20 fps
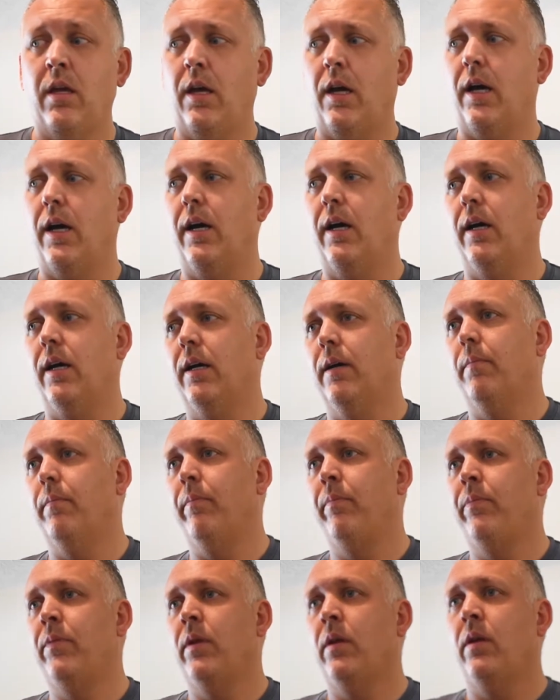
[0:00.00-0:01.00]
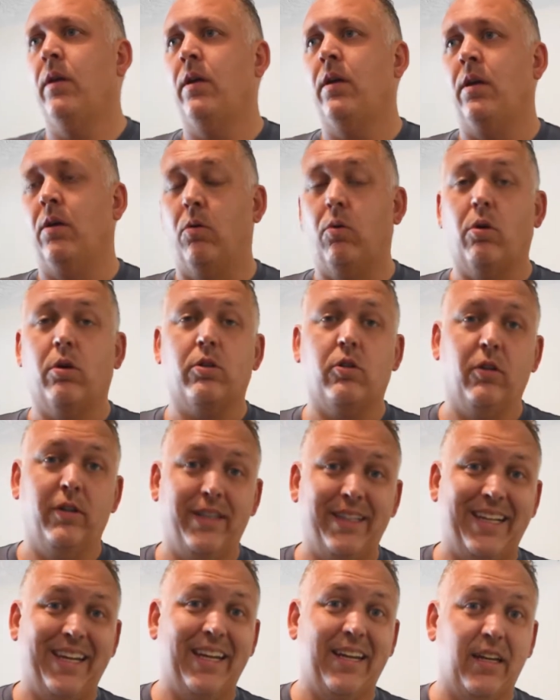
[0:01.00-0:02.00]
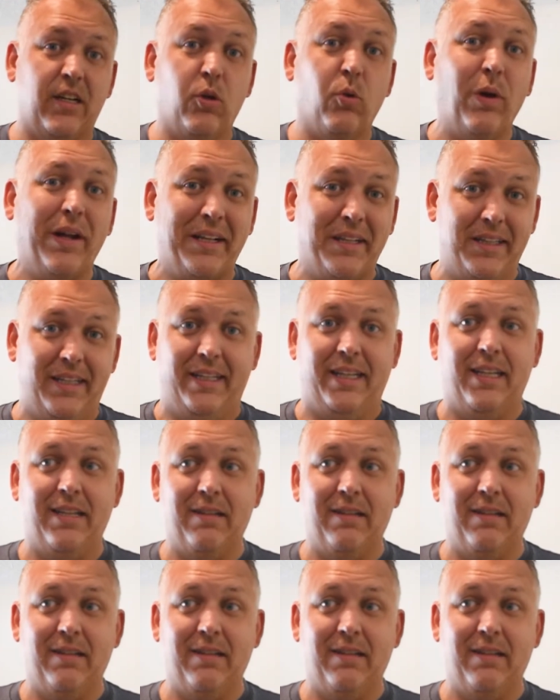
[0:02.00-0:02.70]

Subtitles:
or couldn't get it quickly.